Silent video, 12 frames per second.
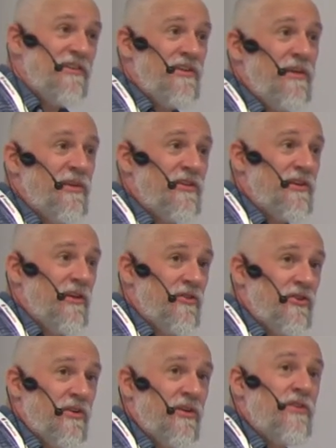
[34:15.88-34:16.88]
the same
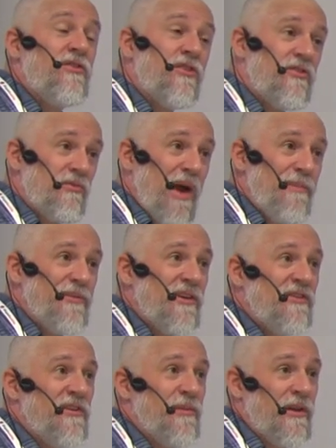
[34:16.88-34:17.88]
disclosure, just wrapped
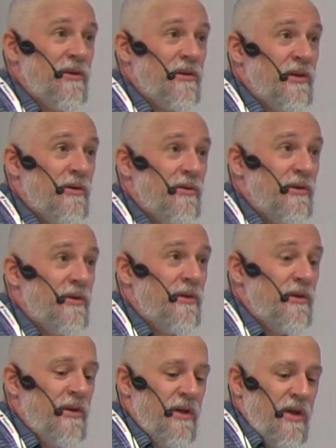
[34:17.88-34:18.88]
in some other code.
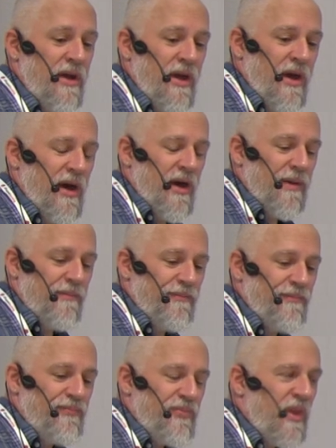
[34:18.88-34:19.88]

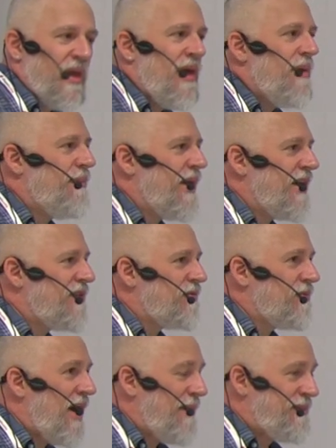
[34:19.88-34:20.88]
Um, but it's
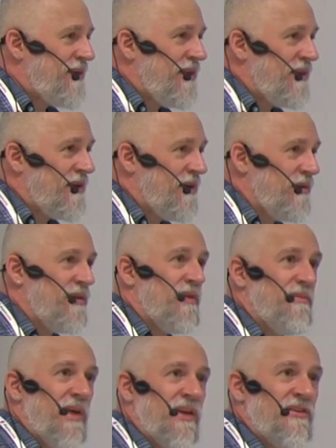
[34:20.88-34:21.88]
wrapped in the code
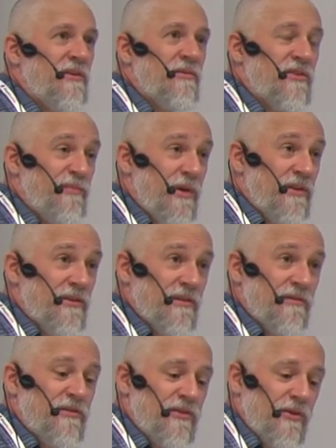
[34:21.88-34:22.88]
that makes it
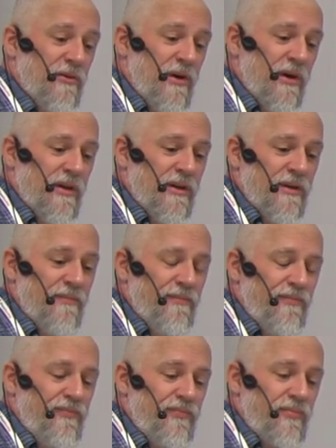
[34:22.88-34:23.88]
responsive. So on
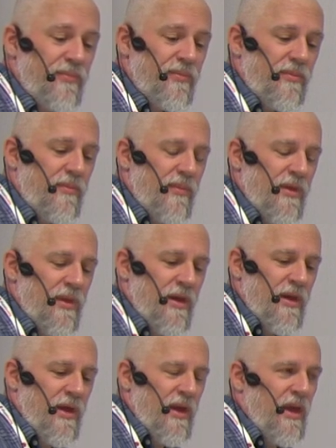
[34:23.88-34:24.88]

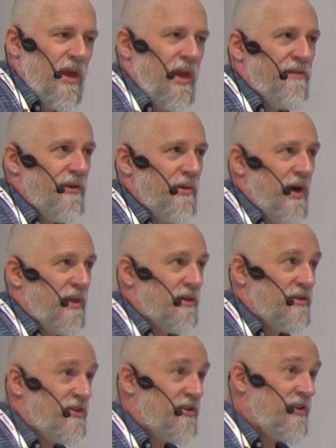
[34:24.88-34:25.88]
if you
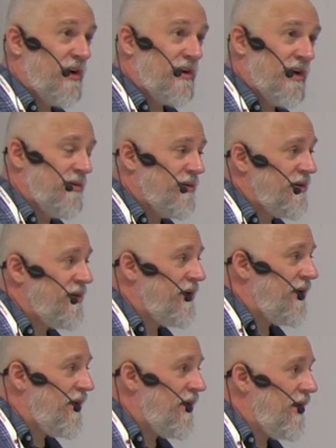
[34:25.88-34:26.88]
either start out
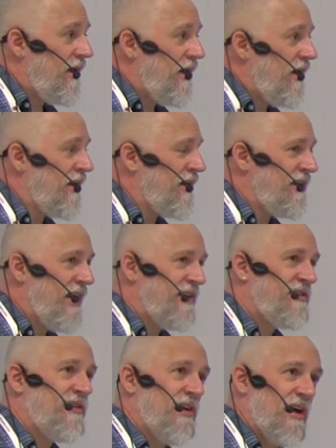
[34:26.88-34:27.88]
on
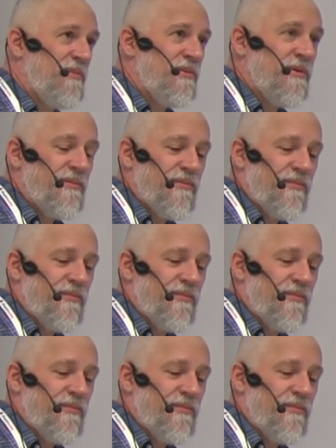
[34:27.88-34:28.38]
desktop